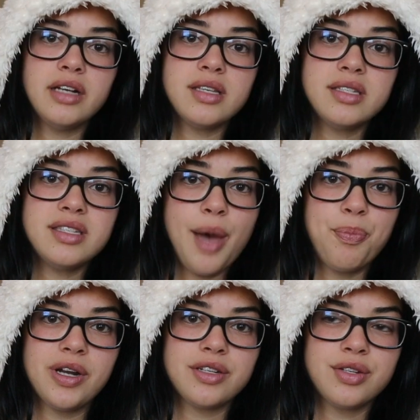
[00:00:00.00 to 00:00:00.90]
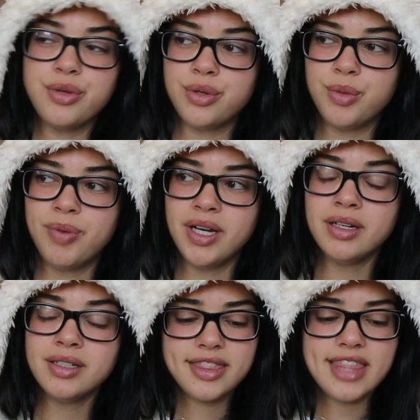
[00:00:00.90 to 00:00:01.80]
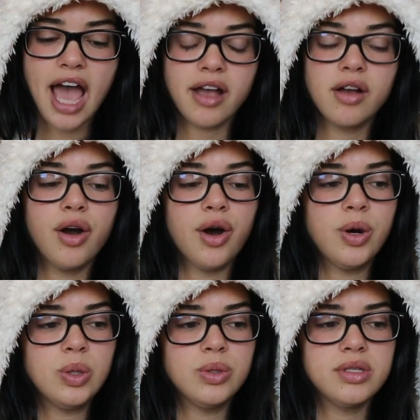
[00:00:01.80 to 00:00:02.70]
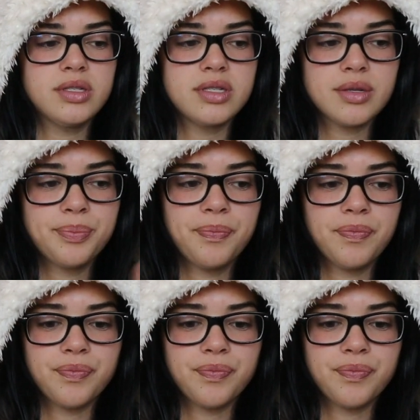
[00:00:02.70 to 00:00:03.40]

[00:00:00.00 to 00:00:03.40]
There's a separate tube that goes